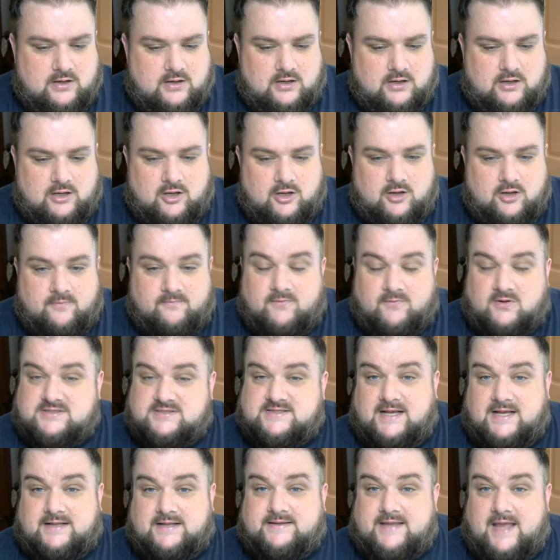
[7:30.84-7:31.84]
I
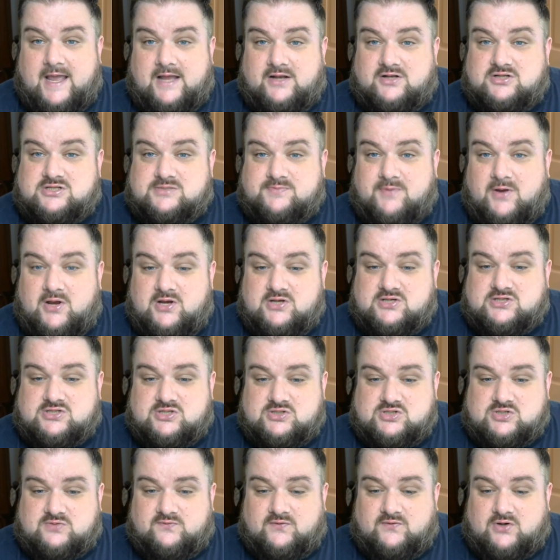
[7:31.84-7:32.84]
sat down and spoke to
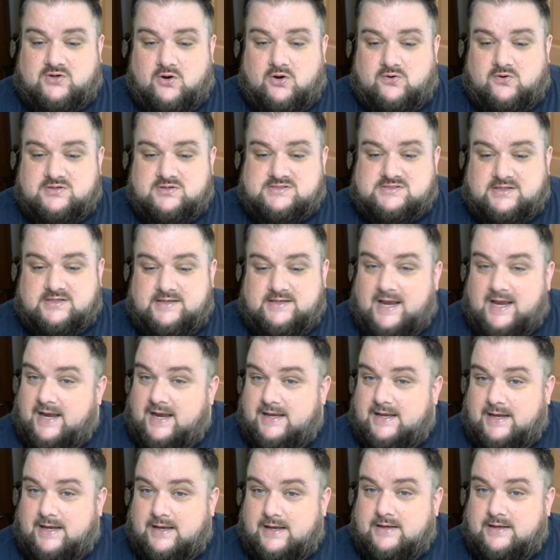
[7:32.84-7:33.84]
some of the guys at
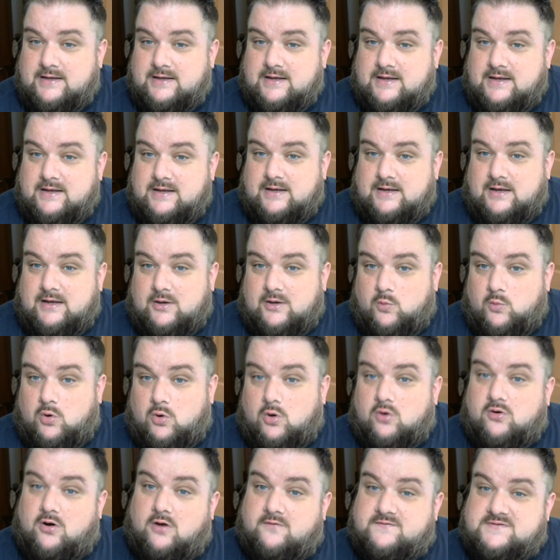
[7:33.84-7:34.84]
Yager, who
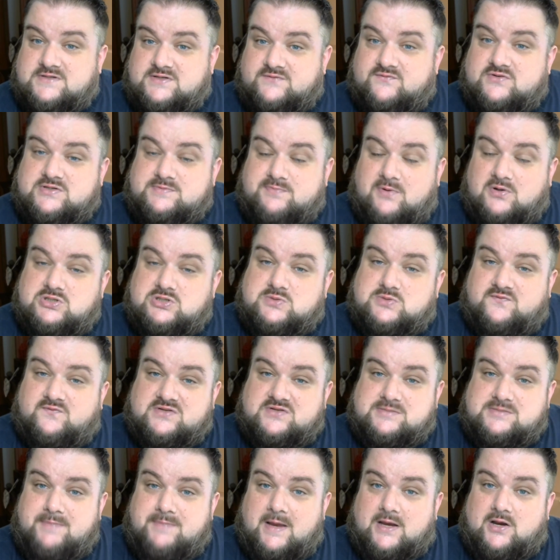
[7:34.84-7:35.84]
were obviously responsible for
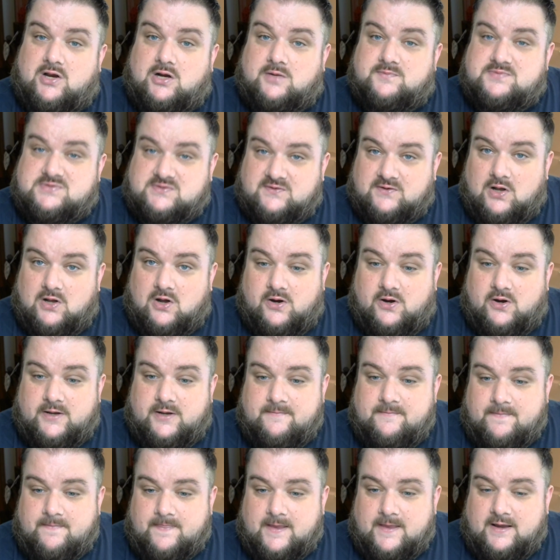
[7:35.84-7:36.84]
Spec Ops: The
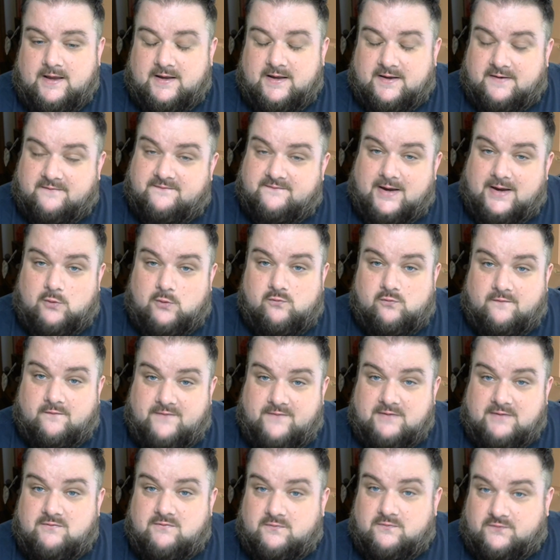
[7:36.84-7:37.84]
Line, and they were
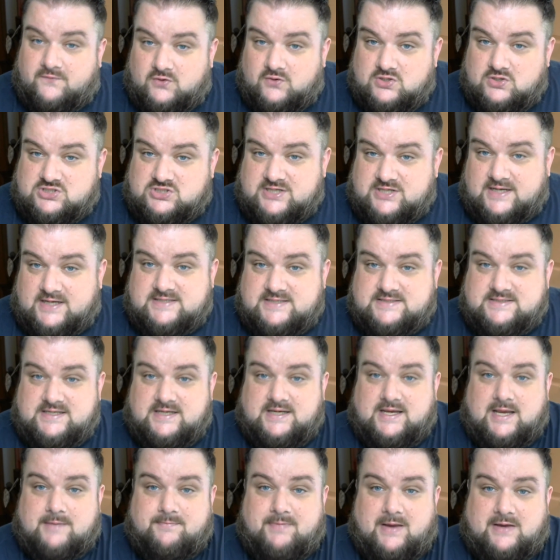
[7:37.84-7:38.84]
very
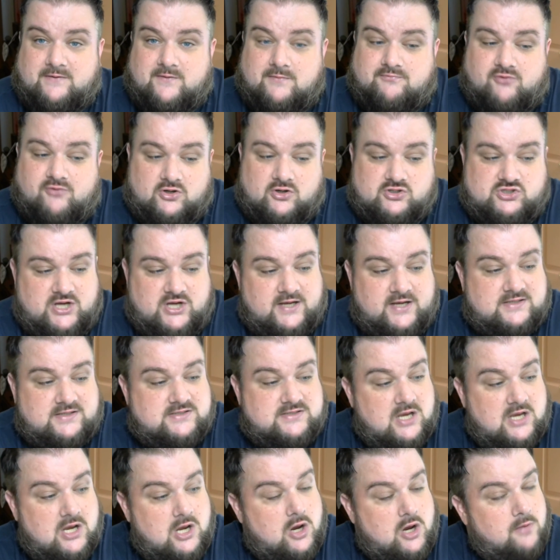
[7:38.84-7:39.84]
enthusiastic about the
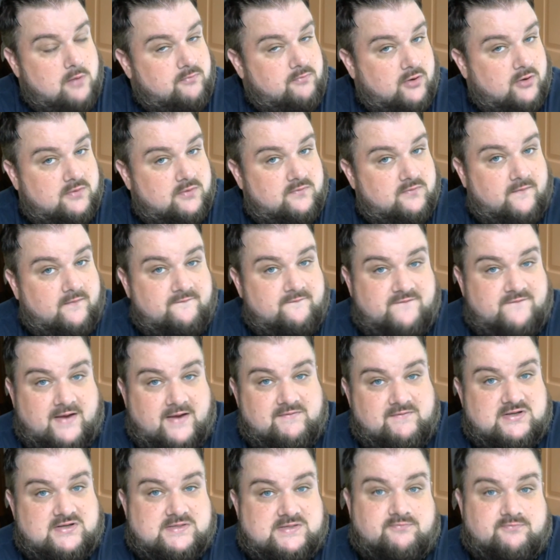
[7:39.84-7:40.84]
project, but
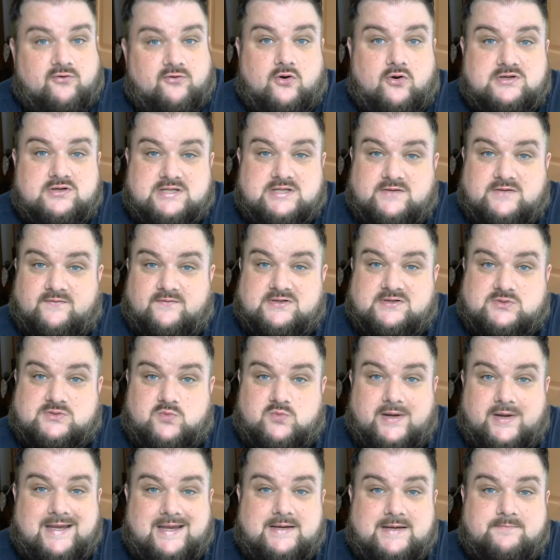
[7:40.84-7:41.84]
very surprisingly this
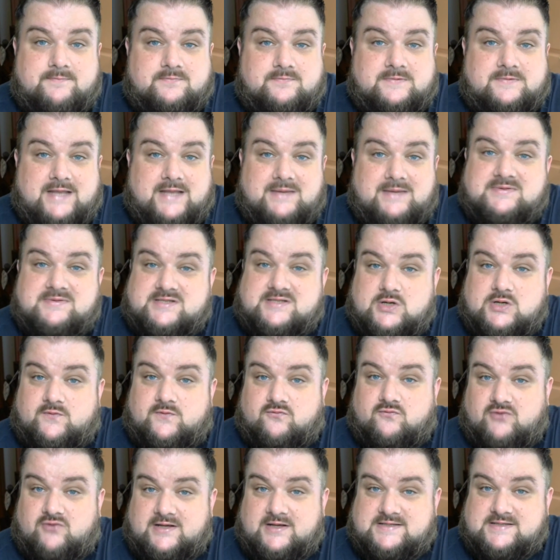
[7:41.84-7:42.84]
week, Deep
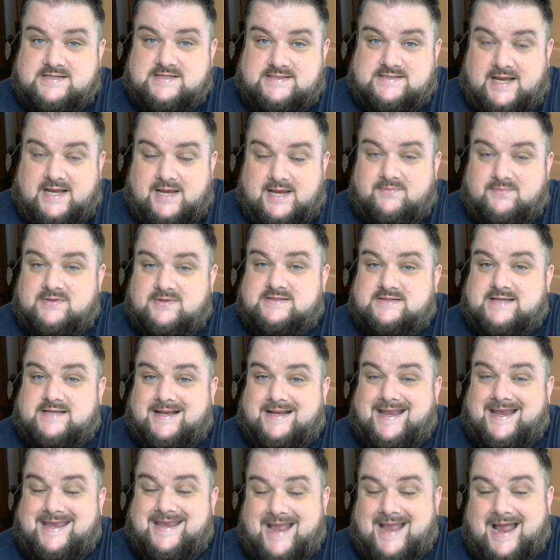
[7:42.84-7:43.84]
Silver released a statement saying
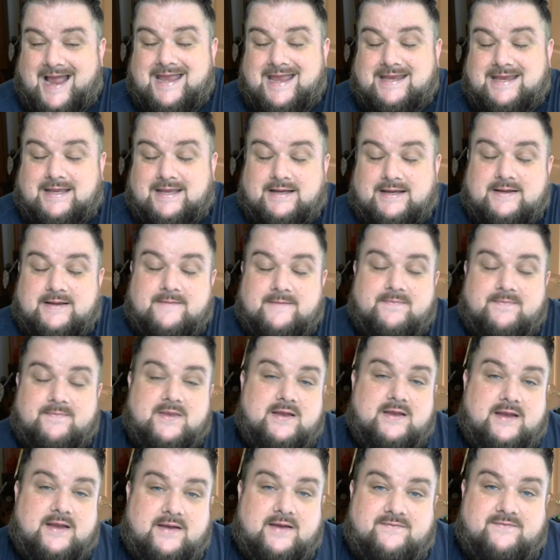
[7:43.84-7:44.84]
that Yager
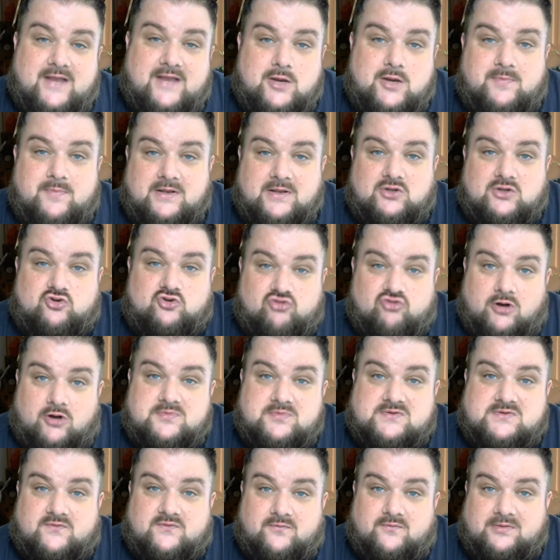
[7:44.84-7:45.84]
have now been
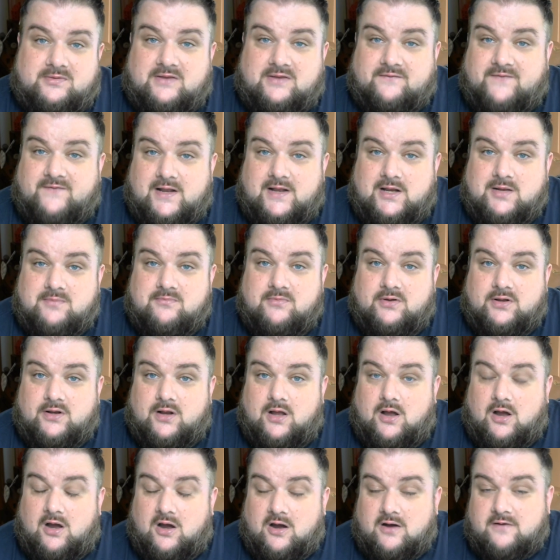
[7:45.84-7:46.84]
dropped from the development
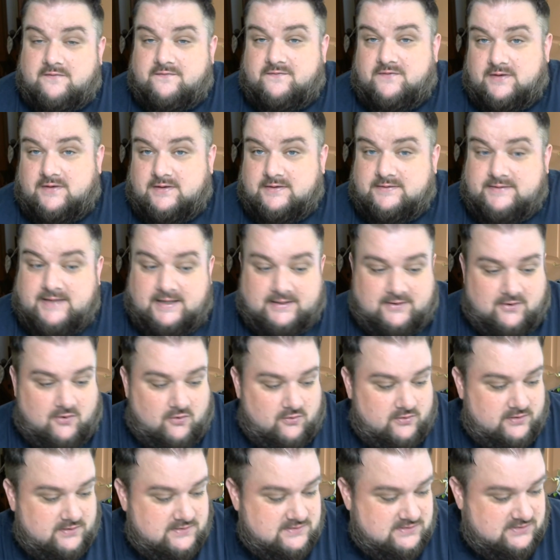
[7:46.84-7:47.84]
of Dead
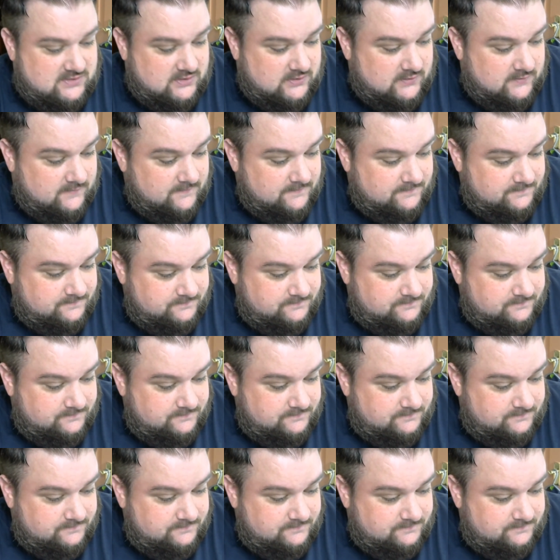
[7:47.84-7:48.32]
Island 2.